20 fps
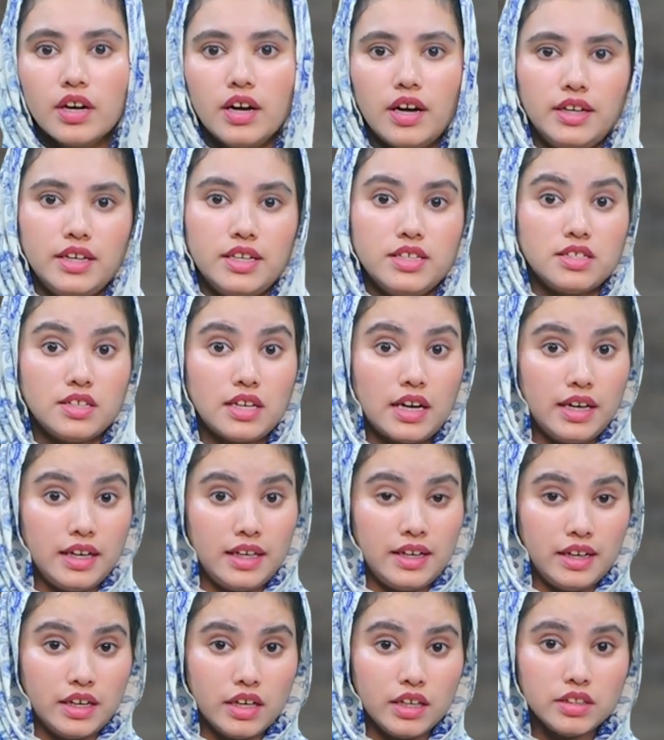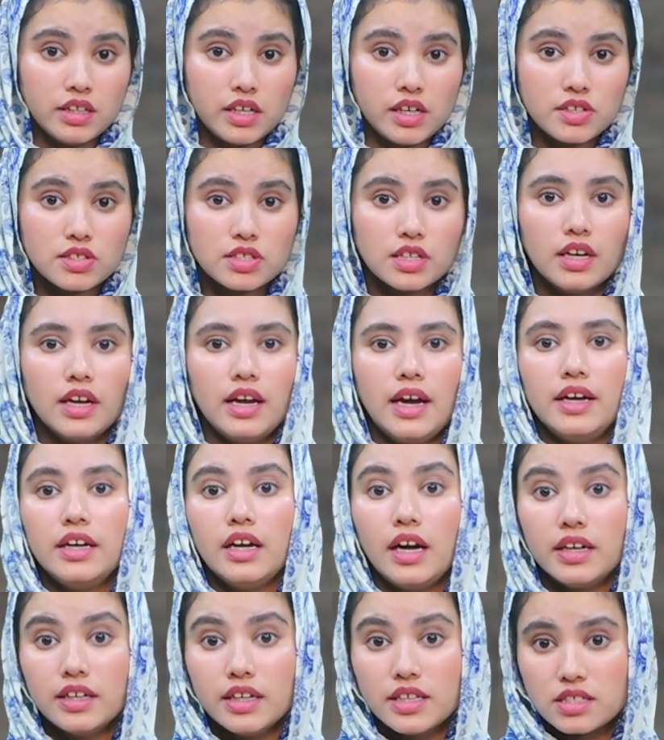understanding others, and
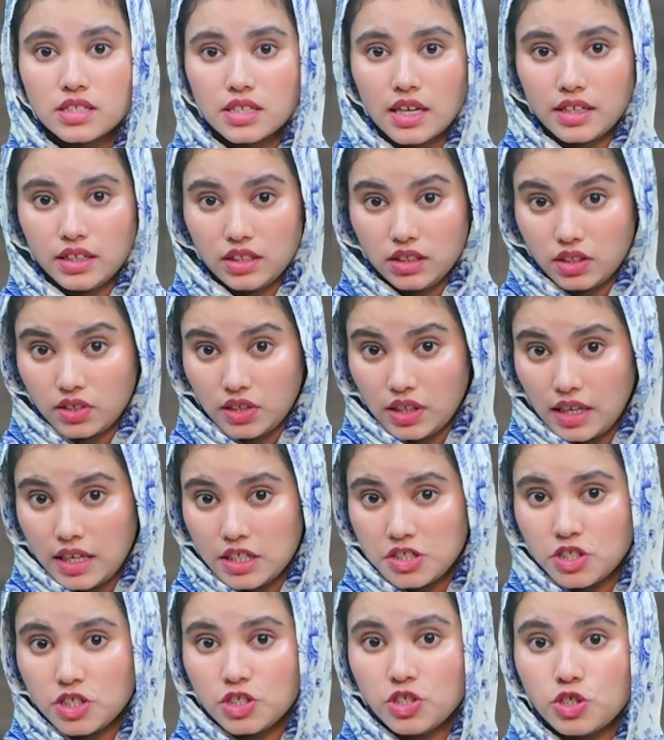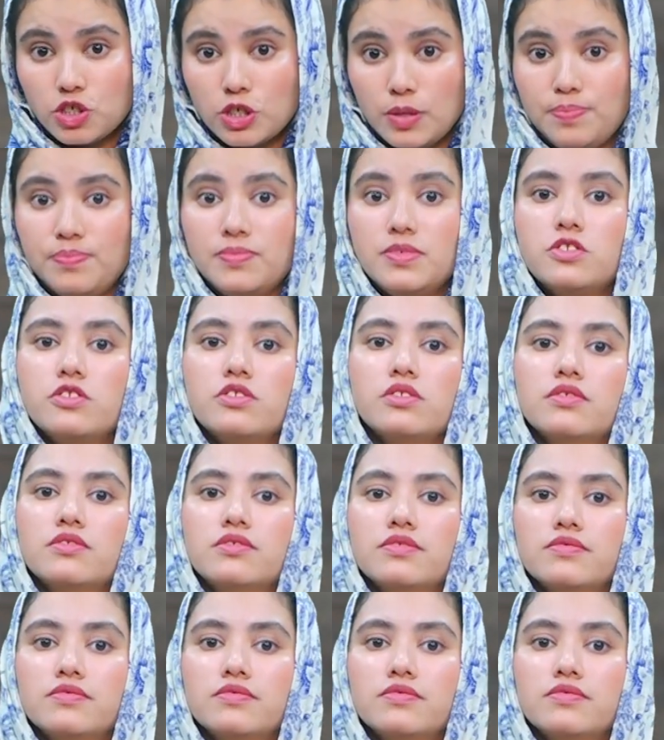understanding relationships.